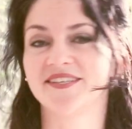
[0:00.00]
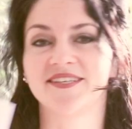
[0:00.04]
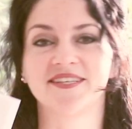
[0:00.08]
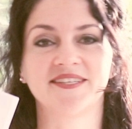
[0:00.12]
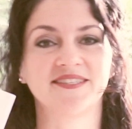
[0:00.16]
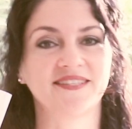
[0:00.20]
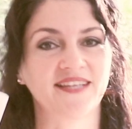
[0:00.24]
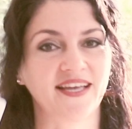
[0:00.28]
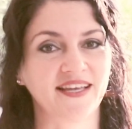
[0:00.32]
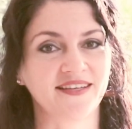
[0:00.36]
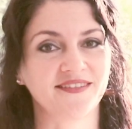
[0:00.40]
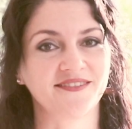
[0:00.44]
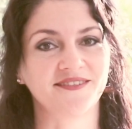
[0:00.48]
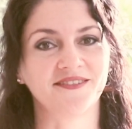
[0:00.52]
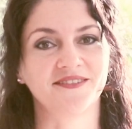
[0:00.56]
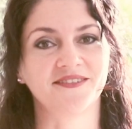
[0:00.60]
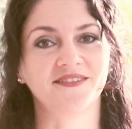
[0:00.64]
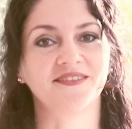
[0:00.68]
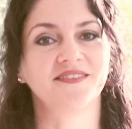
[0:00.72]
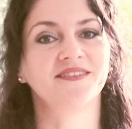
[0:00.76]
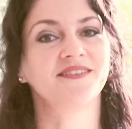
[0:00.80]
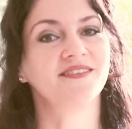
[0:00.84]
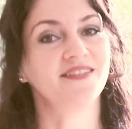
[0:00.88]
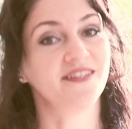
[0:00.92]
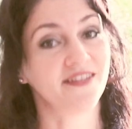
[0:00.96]
the
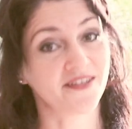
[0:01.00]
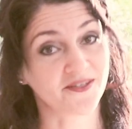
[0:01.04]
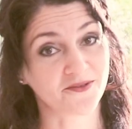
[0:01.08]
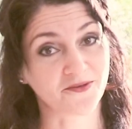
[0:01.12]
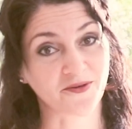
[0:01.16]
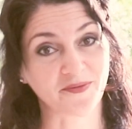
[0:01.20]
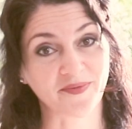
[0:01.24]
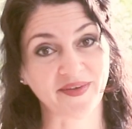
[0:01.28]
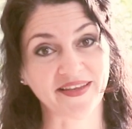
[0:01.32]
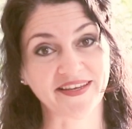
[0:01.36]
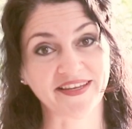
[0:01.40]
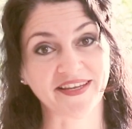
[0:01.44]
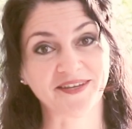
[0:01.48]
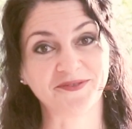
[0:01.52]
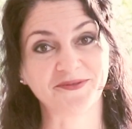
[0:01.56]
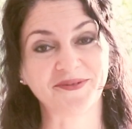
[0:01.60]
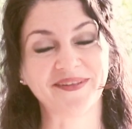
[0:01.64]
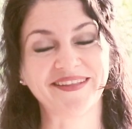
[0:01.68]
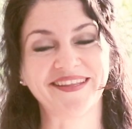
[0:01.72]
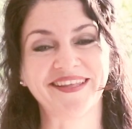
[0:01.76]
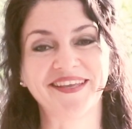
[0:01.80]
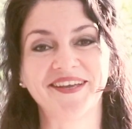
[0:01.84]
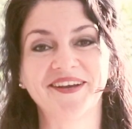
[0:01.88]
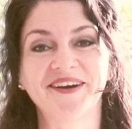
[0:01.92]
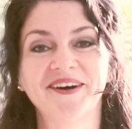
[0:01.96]
title Learn Romanian
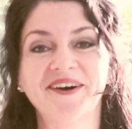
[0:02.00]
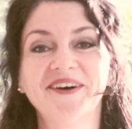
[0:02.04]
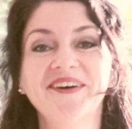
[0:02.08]
with Nico.